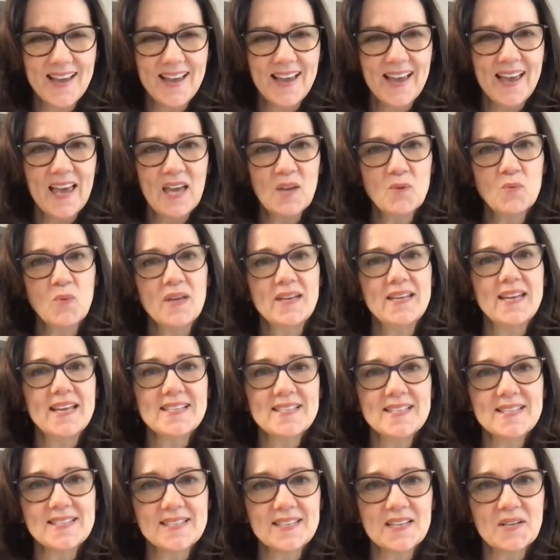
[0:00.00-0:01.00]
and, when
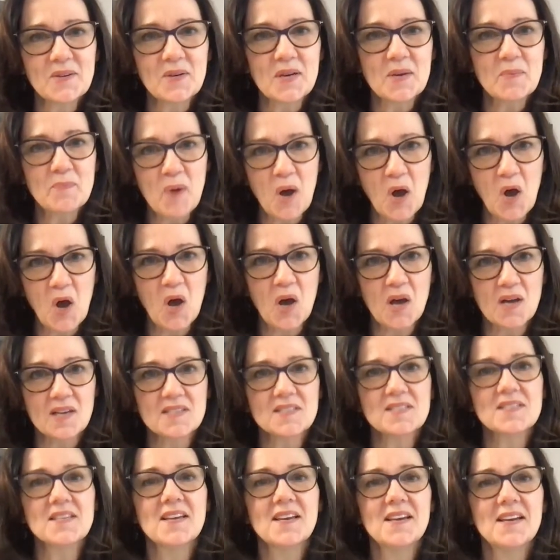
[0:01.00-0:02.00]
necessary,
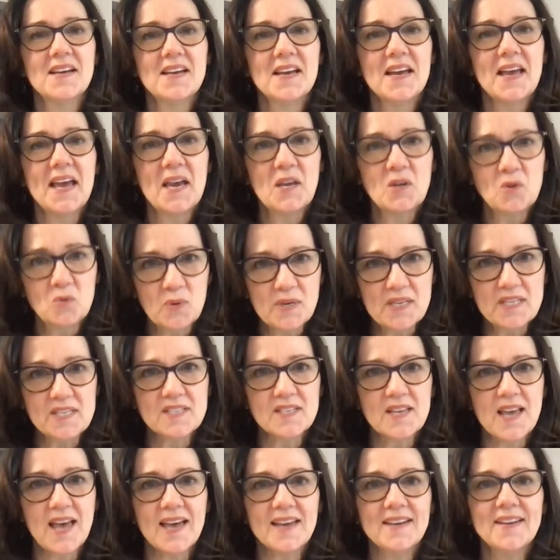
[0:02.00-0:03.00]
pause and
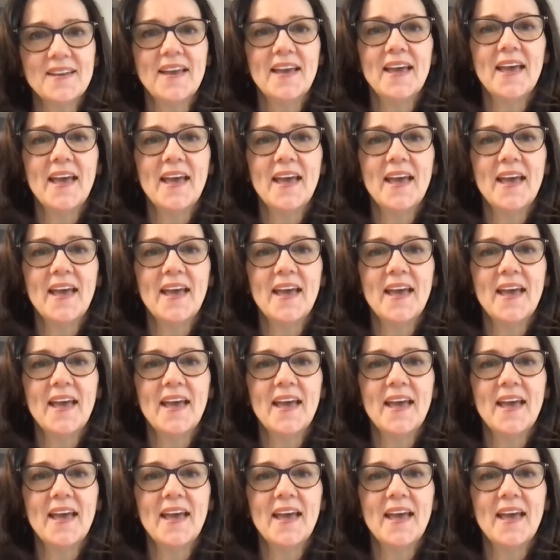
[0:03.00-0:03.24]
reset